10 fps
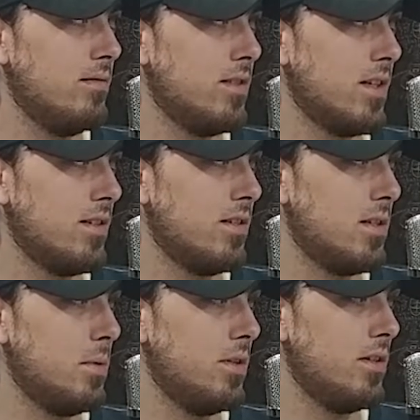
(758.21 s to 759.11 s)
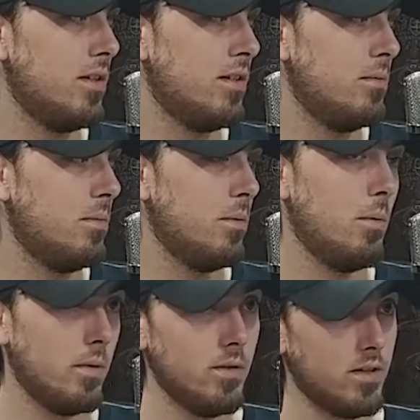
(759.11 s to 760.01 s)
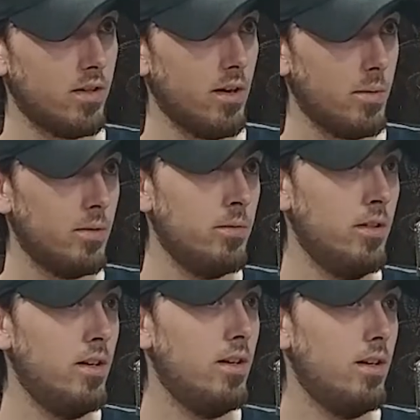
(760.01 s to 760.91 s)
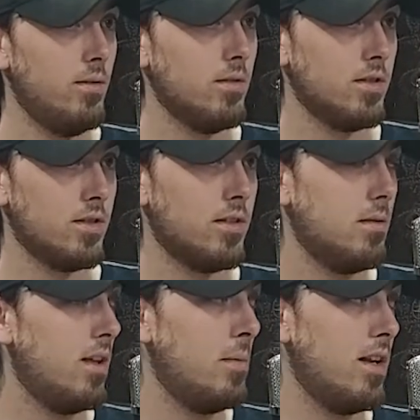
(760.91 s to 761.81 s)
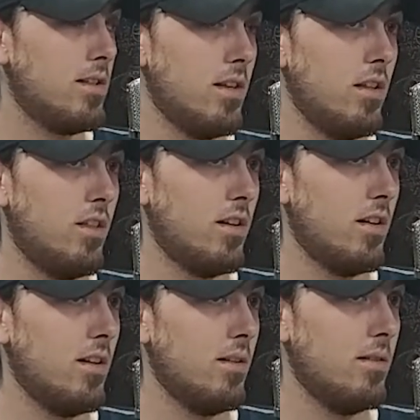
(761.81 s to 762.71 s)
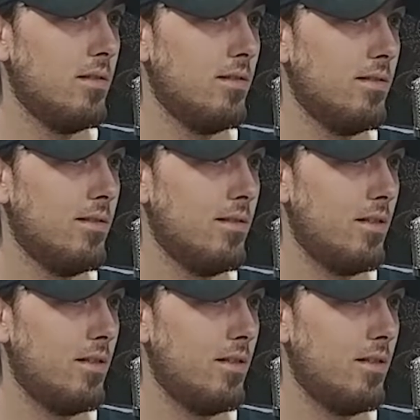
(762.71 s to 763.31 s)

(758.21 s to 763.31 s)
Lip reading: It's like just a built-in thing. But what we were talking about was they made it slightly thicker. Mm-hmm.